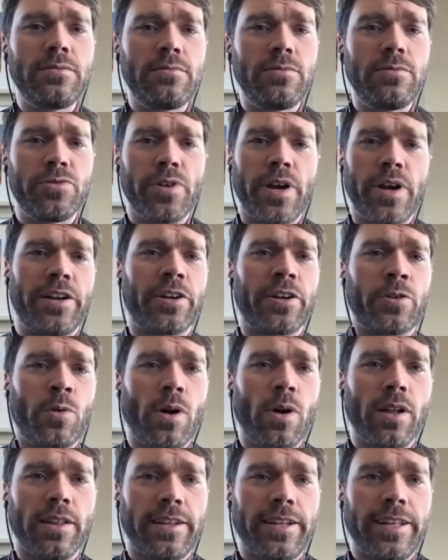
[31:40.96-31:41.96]
greater
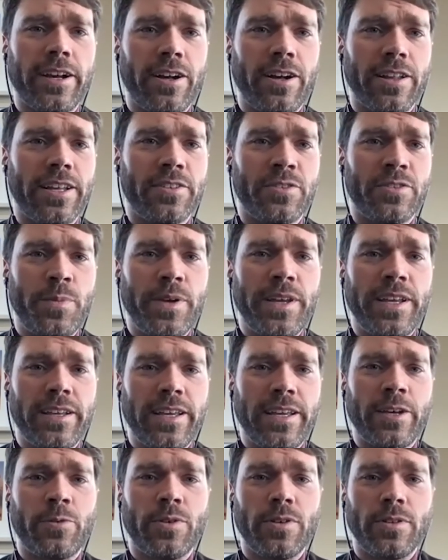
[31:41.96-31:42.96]
quality, all else being
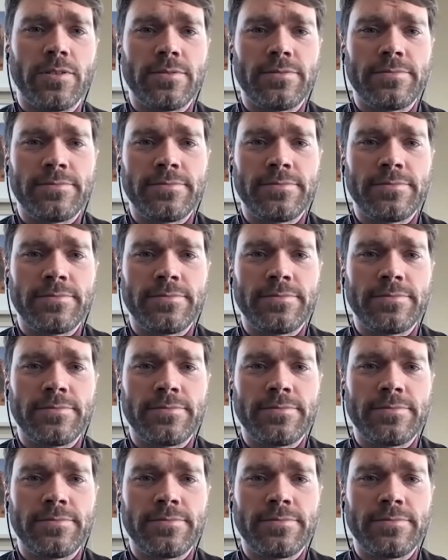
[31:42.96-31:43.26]
equal.